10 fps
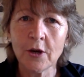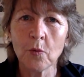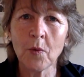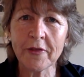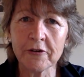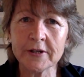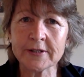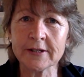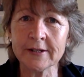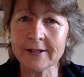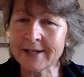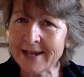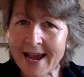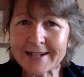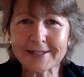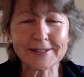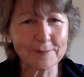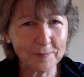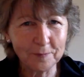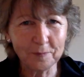whether it's a yes,
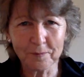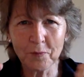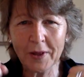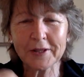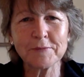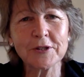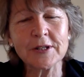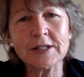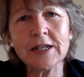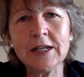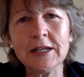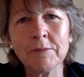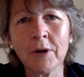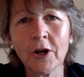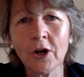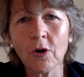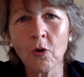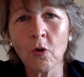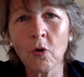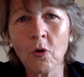welcome to the team,
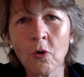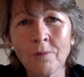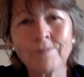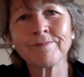or